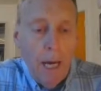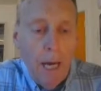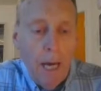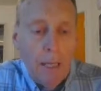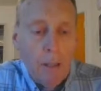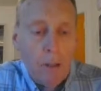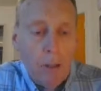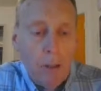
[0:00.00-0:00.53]

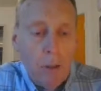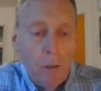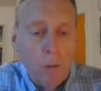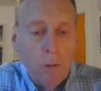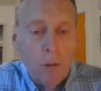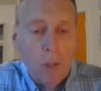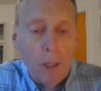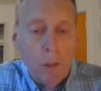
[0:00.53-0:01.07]

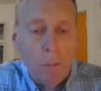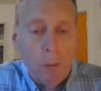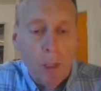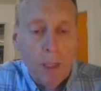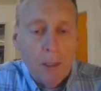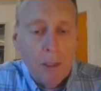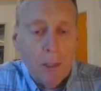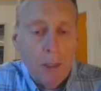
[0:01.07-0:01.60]
attitudes that are
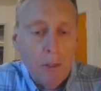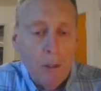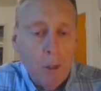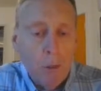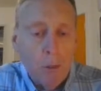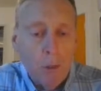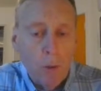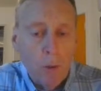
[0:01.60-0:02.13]
present in
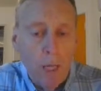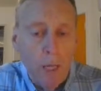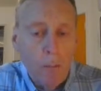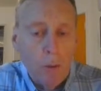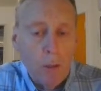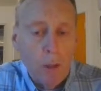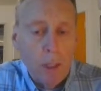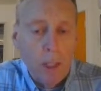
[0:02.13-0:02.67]
those who
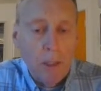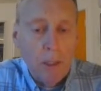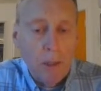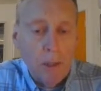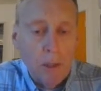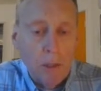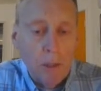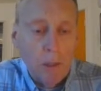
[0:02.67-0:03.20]
came to
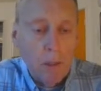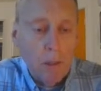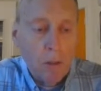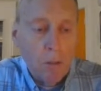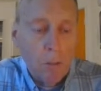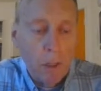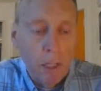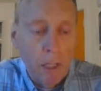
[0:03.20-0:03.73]
Jesus
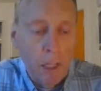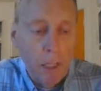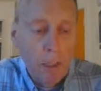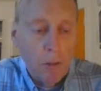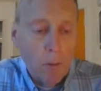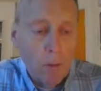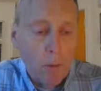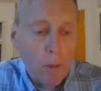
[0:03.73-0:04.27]
to be
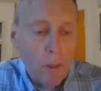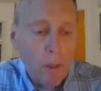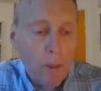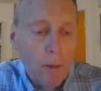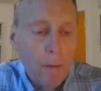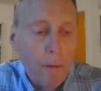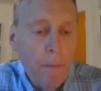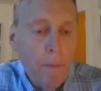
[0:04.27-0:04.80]
healed.
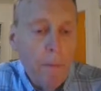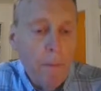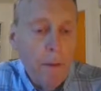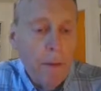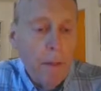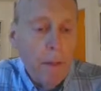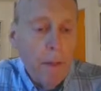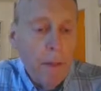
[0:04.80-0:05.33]

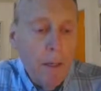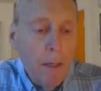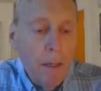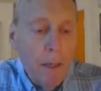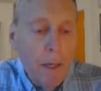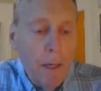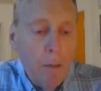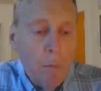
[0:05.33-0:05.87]

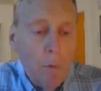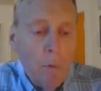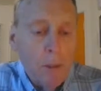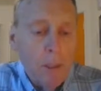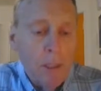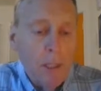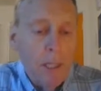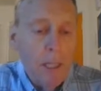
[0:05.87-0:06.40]
And what
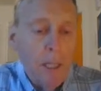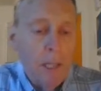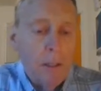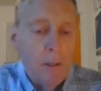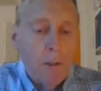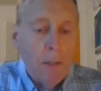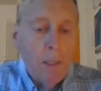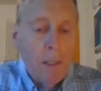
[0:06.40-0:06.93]
we see
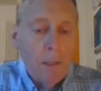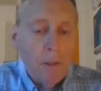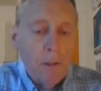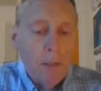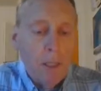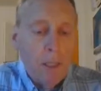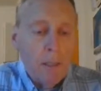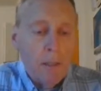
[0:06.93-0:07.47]
here
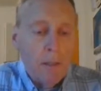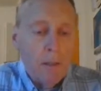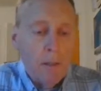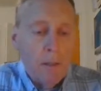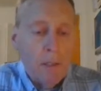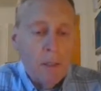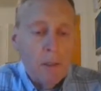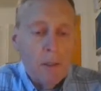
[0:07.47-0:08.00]
is that
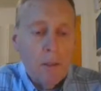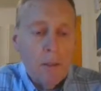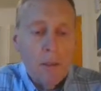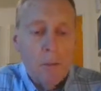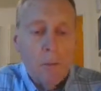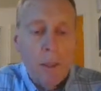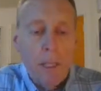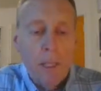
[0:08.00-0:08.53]

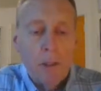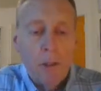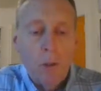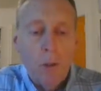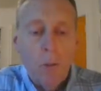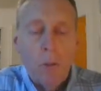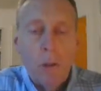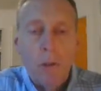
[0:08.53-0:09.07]
this man
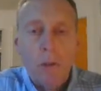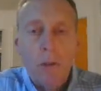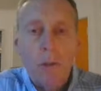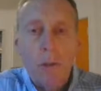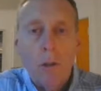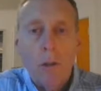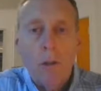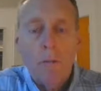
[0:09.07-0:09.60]
showed
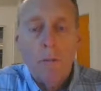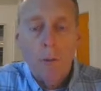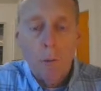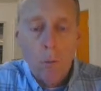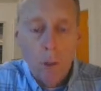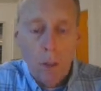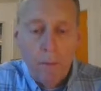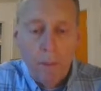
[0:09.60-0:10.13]
concern for
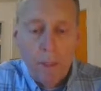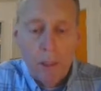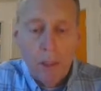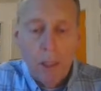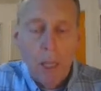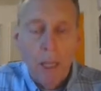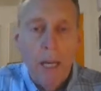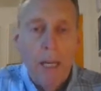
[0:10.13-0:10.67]
one of his
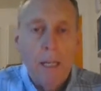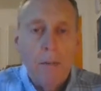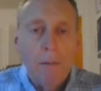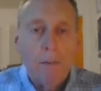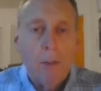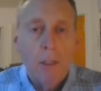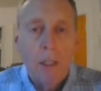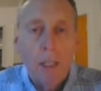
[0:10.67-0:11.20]

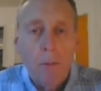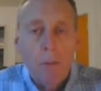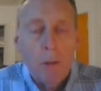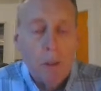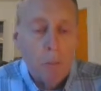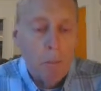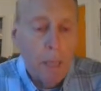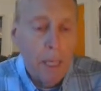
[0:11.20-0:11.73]
slaves, that he
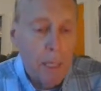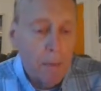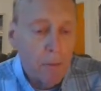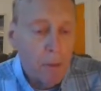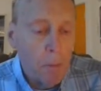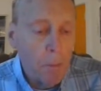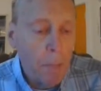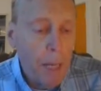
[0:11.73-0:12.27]
was a man
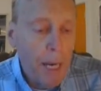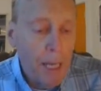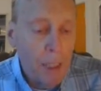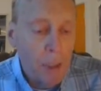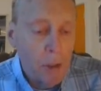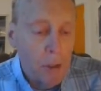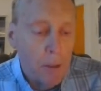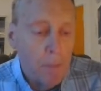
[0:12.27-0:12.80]
of
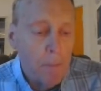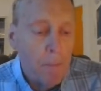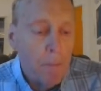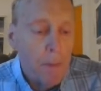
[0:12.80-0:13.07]
compassion.